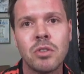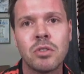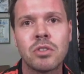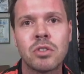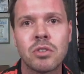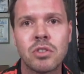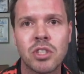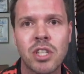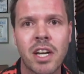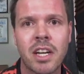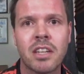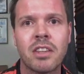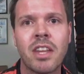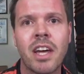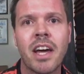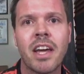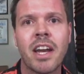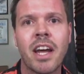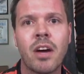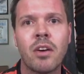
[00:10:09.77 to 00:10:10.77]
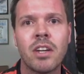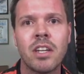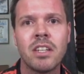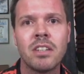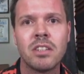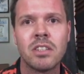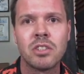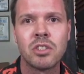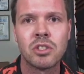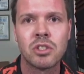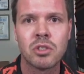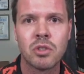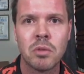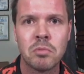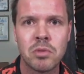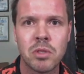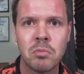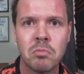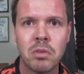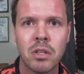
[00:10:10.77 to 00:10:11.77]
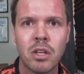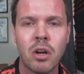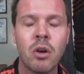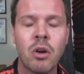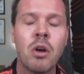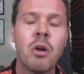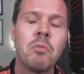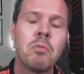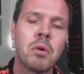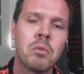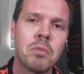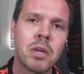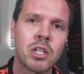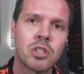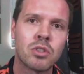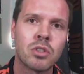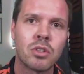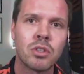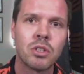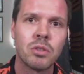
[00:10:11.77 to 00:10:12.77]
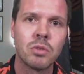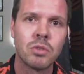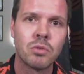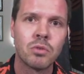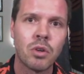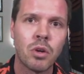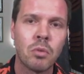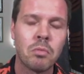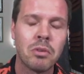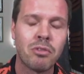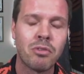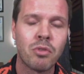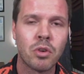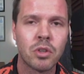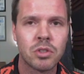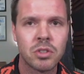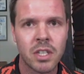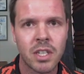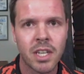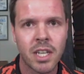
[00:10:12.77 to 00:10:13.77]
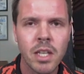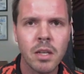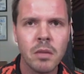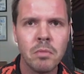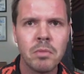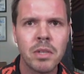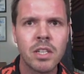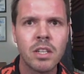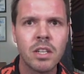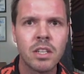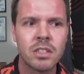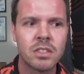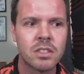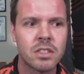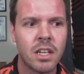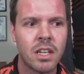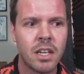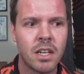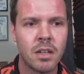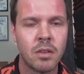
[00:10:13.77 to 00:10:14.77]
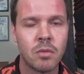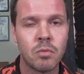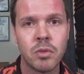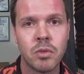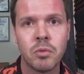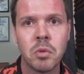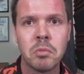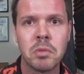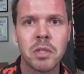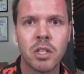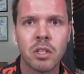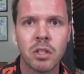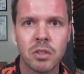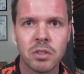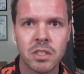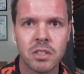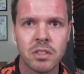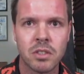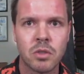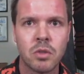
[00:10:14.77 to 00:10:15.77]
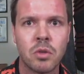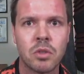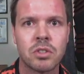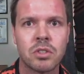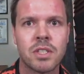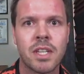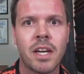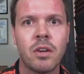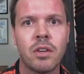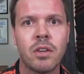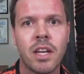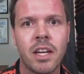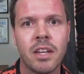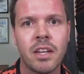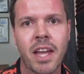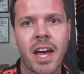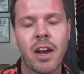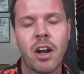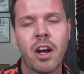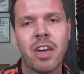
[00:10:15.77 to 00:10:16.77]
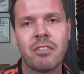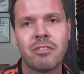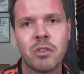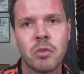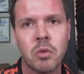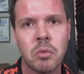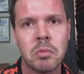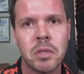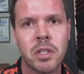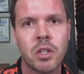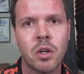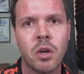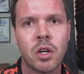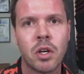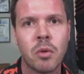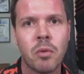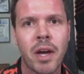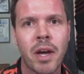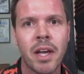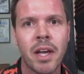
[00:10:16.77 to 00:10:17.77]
So check that out in the description below, but make sure you enroll before tonight because we will be closing the course down and that offer will be going away.